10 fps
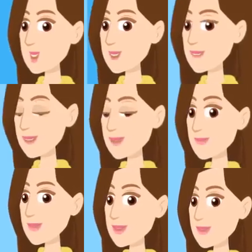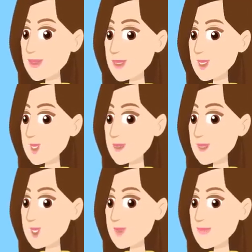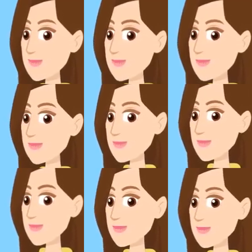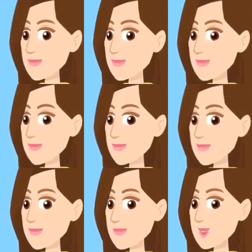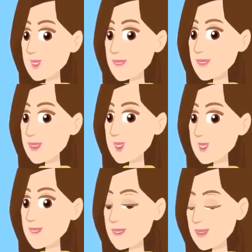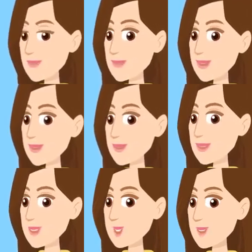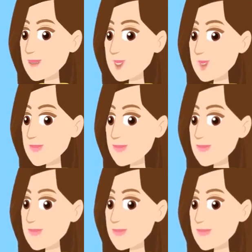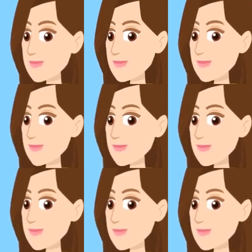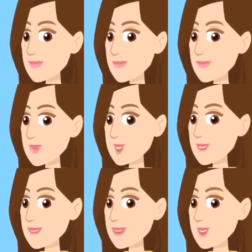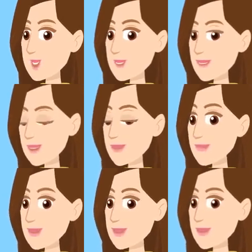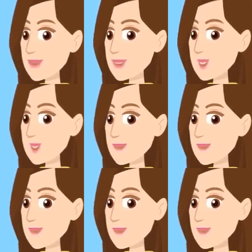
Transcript: the country's coastline is long and jagged, with several fjords and islands. Norway also has several rivers, including the Glomma River, which is the longest